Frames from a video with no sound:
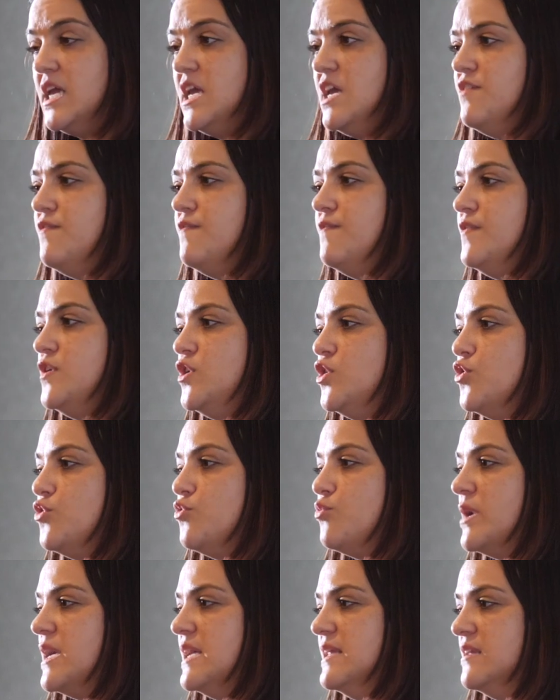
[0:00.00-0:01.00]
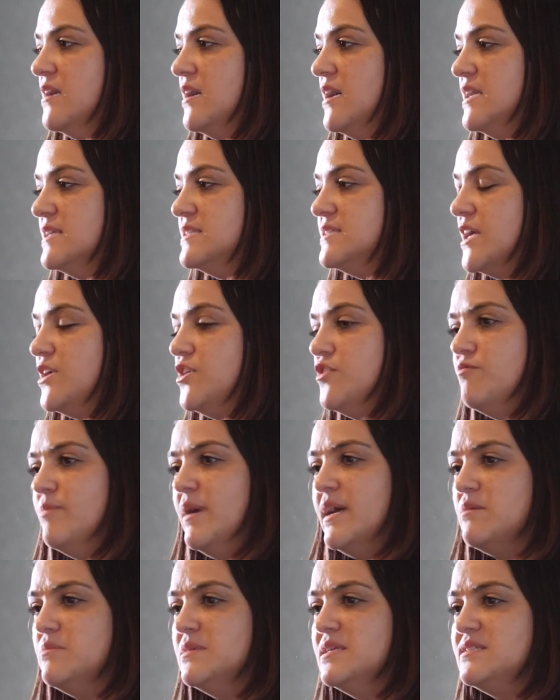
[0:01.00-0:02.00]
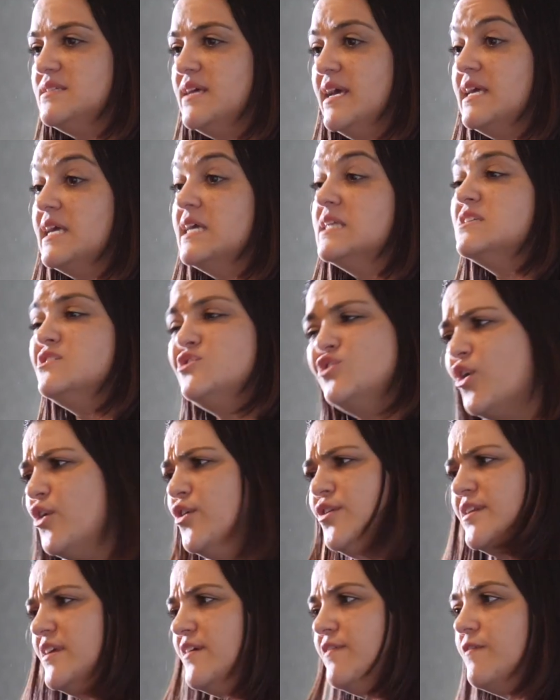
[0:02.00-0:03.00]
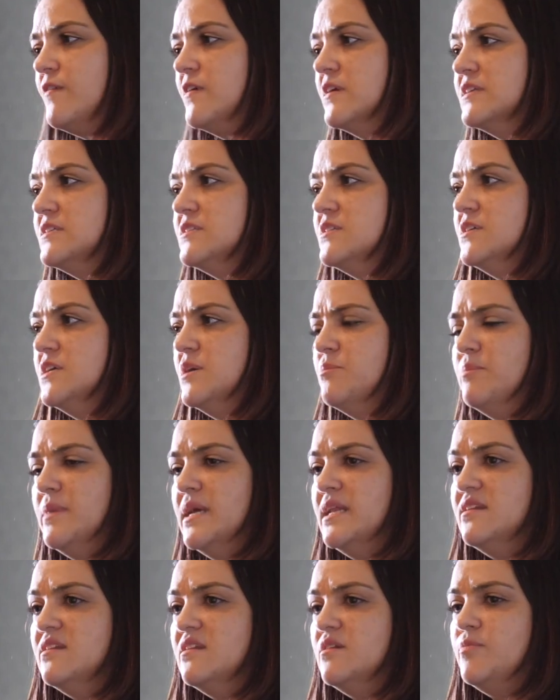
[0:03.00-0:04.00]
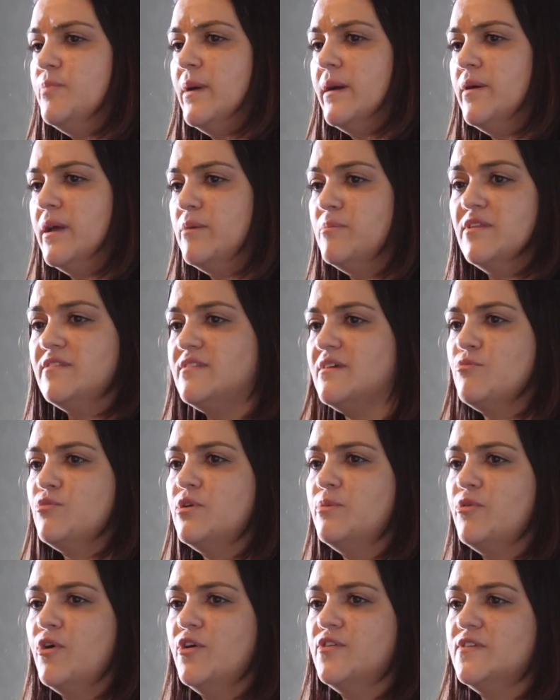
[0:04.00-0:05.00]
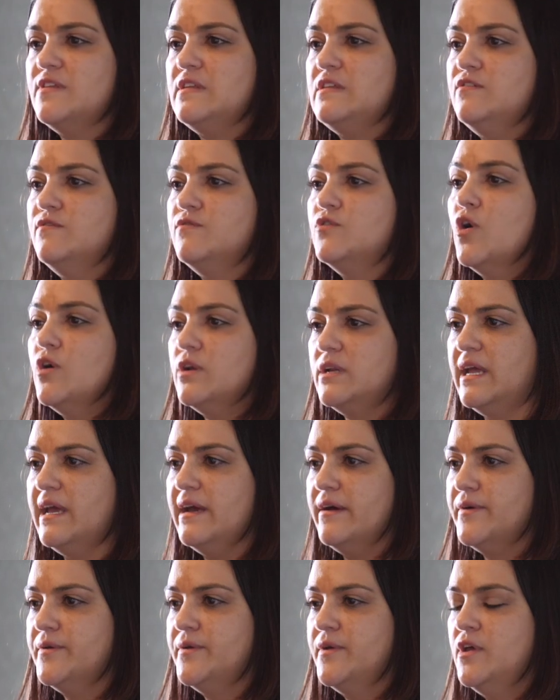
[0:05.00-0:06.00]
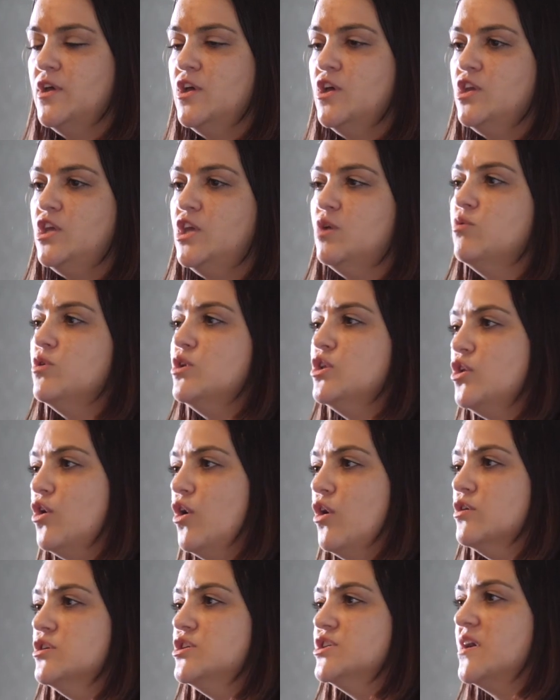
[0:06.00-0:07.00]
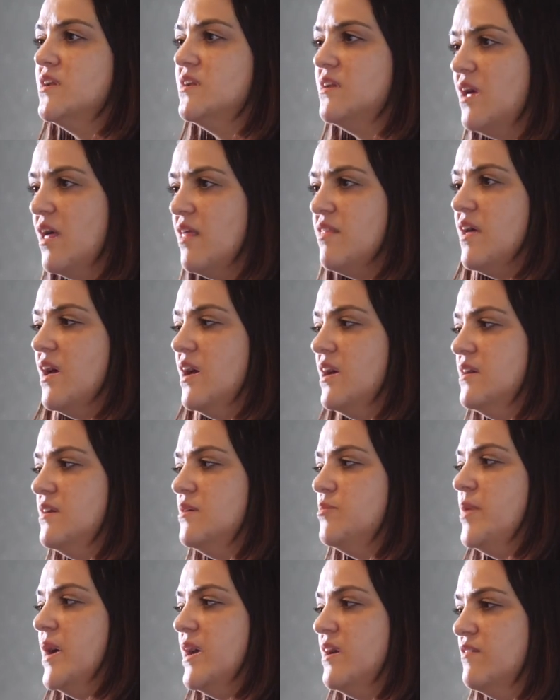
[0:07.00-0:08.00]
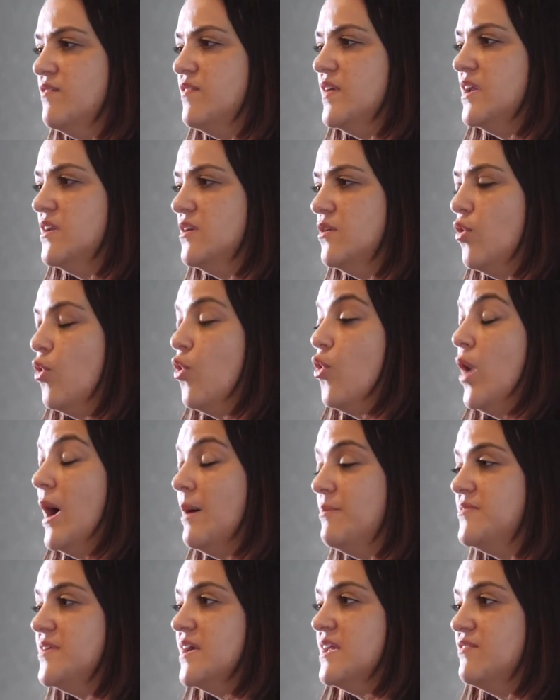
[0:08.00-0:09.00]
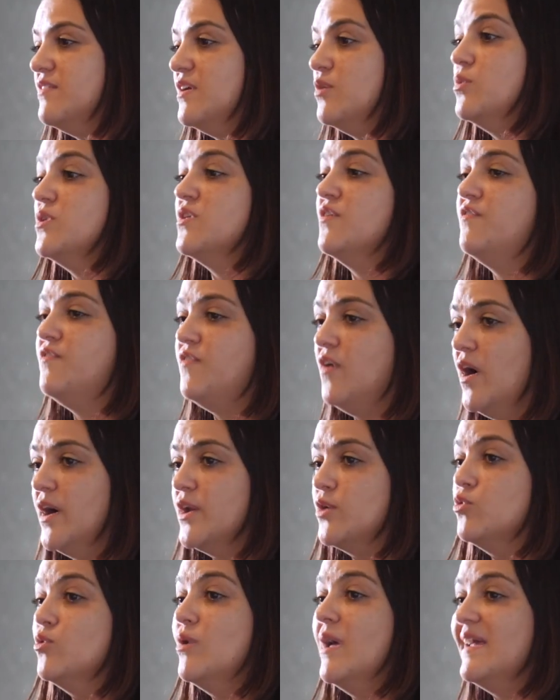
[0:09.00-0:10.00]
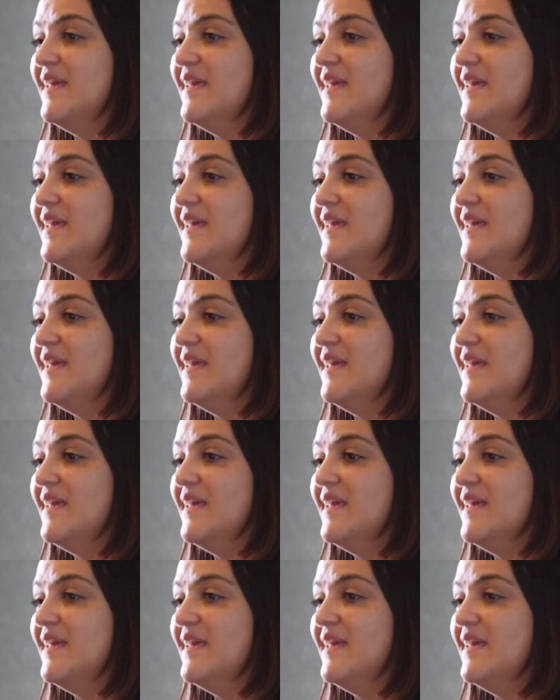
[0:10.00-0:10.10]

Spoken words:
If you realise that you've made a mistake, it's no different to the amended payment summary process you've got now. You will lodge another pay event or update event with a final